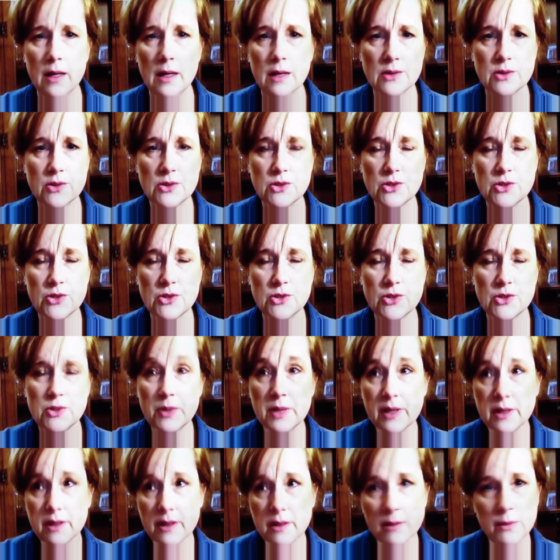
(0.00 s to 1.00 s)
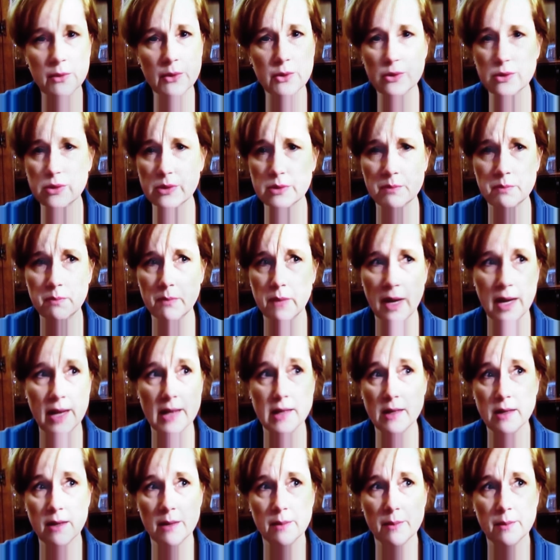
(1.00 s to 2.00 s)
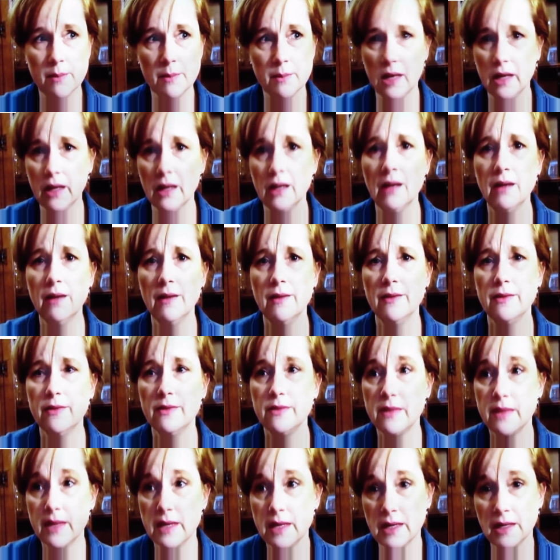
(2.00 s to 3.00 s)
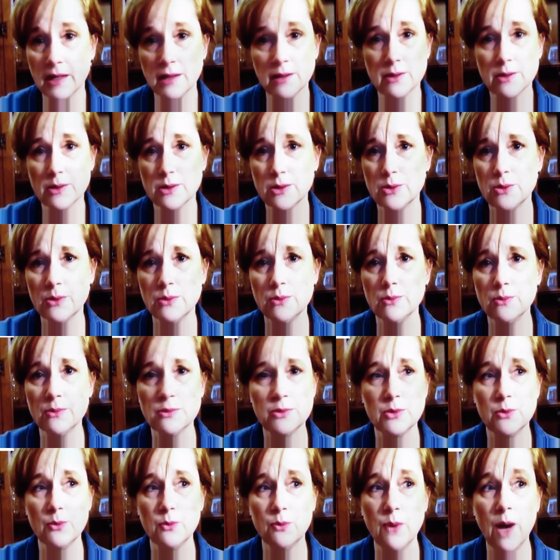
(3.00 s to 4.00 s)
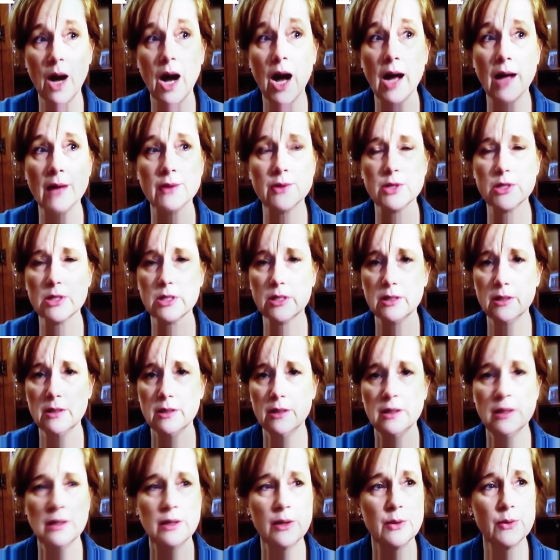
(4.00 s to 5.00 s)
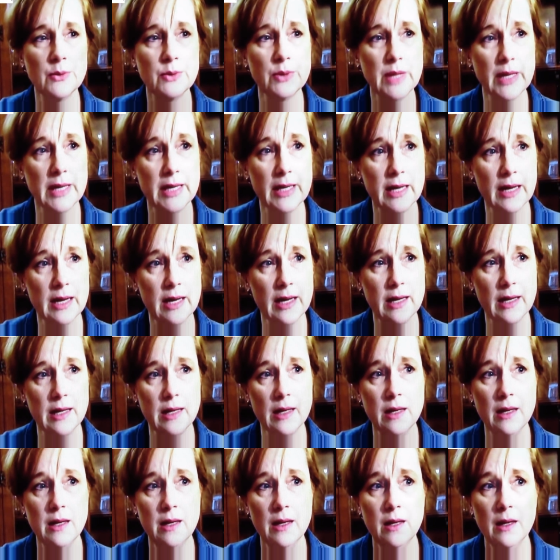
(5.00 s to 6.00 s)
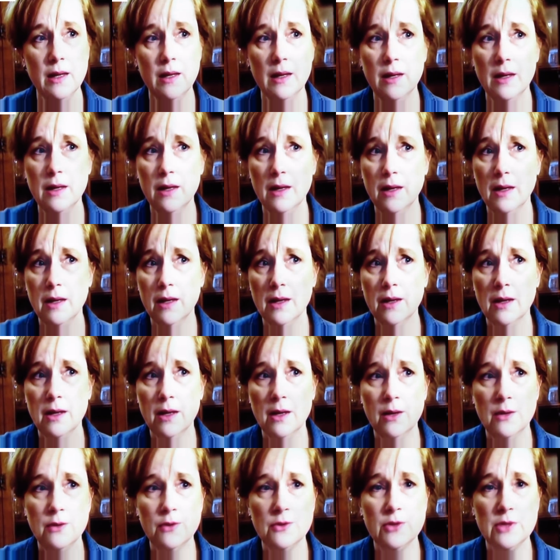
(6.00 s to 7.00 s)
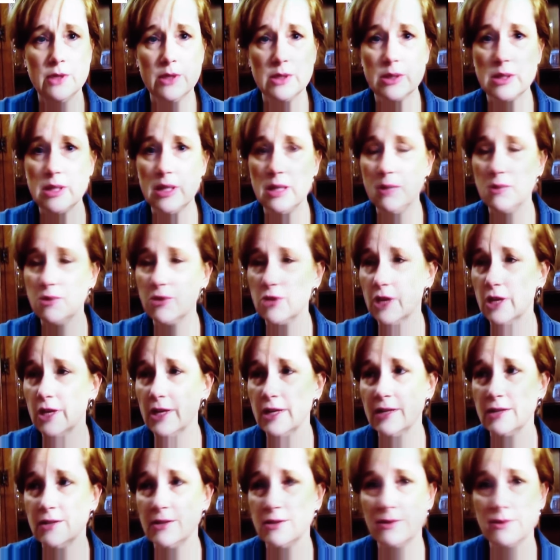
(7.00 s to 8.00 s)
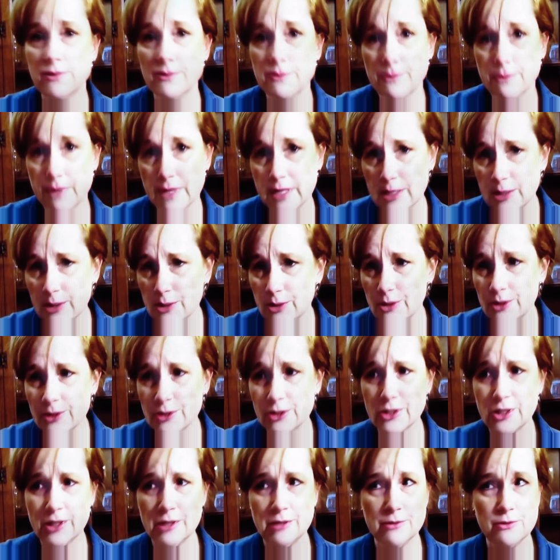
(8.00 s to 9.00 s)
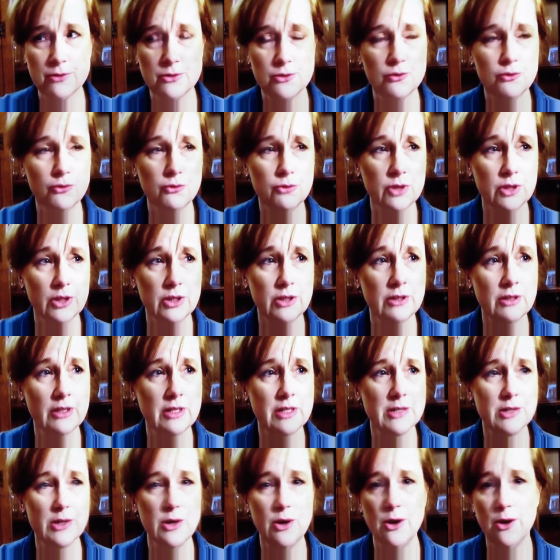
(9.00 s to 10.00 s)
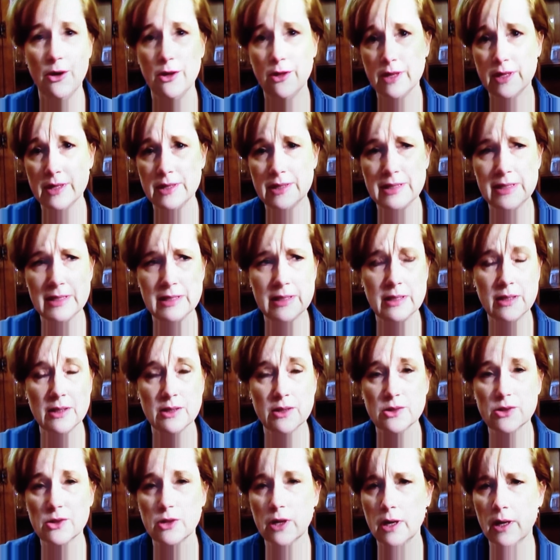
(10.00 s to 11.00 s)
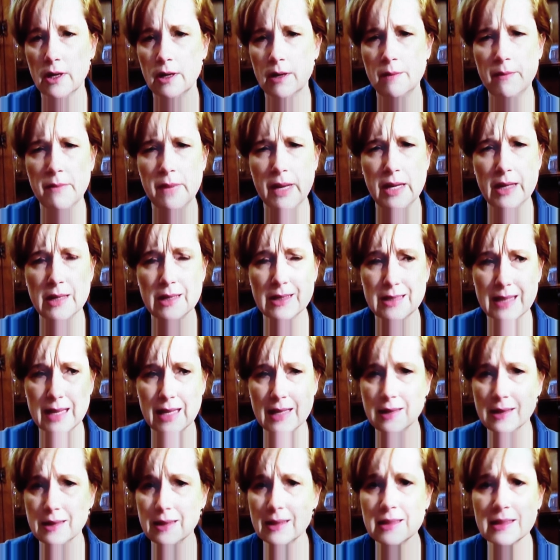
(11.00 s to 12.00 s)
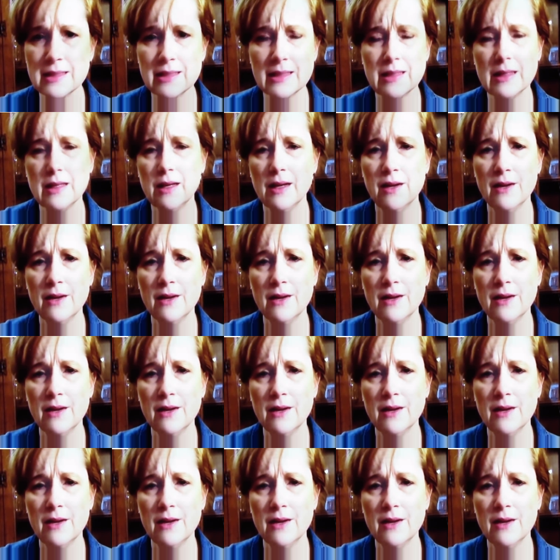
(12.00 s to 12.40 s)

it's just been the most mind-numbing thing to watch, you know, like I just keep trying to research and drill into all the details, trying to make sense